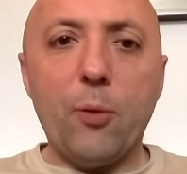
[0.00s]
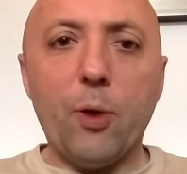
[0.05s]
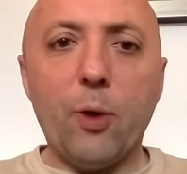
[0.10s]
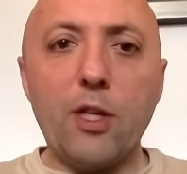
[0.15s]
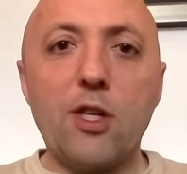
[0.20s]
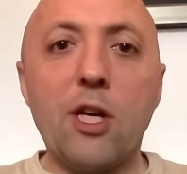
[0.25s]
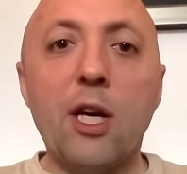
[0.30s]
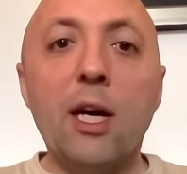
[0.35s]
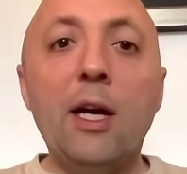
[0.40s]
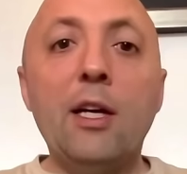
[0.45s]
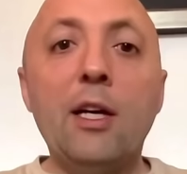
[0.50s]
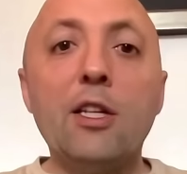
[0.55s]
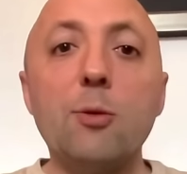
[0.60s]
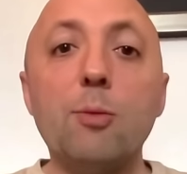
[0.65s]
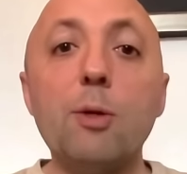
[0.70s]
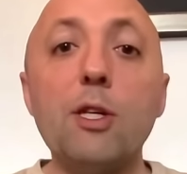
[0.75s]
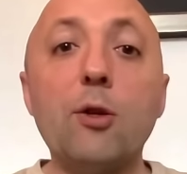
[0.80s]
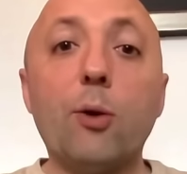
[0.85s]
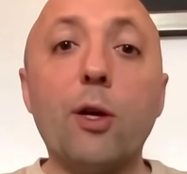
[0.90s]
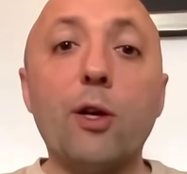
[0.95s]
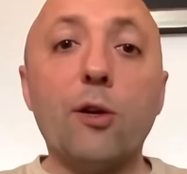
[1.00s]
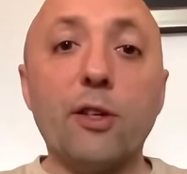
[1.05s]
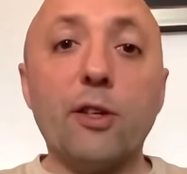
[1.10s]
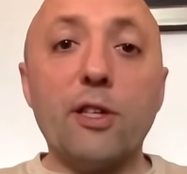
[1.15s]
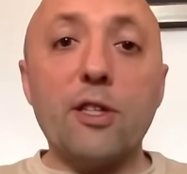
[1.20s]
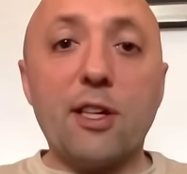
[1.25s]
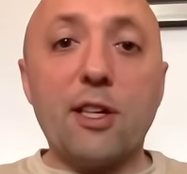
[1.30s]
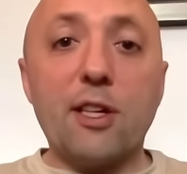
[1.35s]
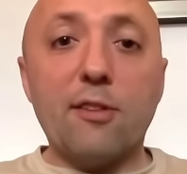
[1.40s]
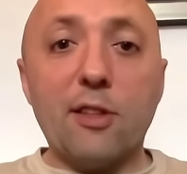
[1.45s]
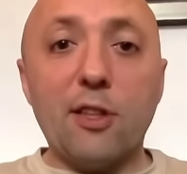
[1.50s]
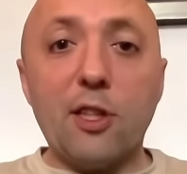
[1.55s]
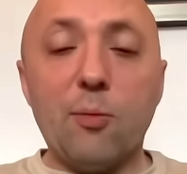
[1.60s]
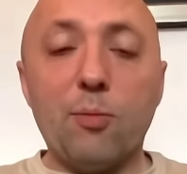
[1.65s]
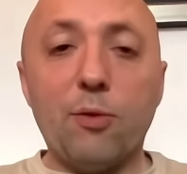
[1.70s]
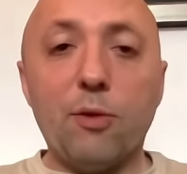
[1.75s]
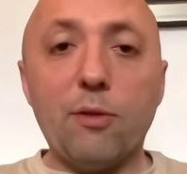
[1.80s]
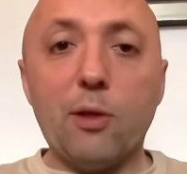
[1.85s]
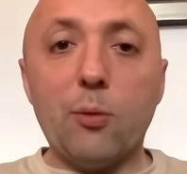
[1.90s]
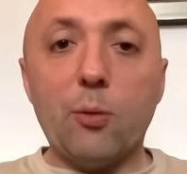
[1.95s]
which, to be quite honest, I think
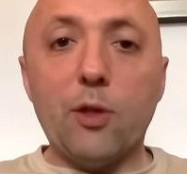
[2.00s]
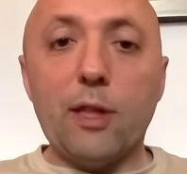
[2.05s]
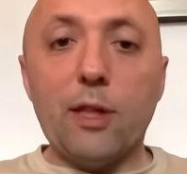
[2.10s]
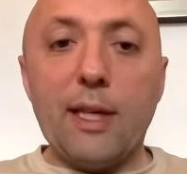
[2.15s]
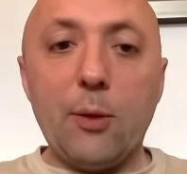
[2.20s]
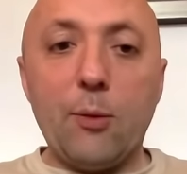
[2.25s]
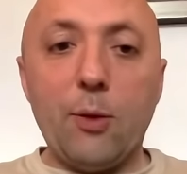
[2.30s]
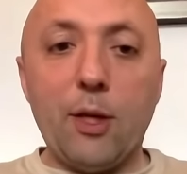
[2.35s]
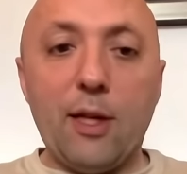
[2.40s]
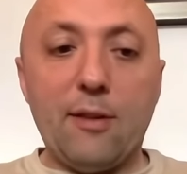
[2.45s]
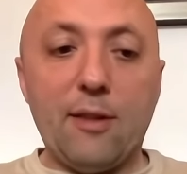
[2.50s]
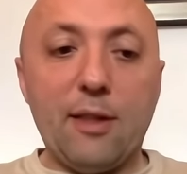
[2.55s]
they probably will anyway.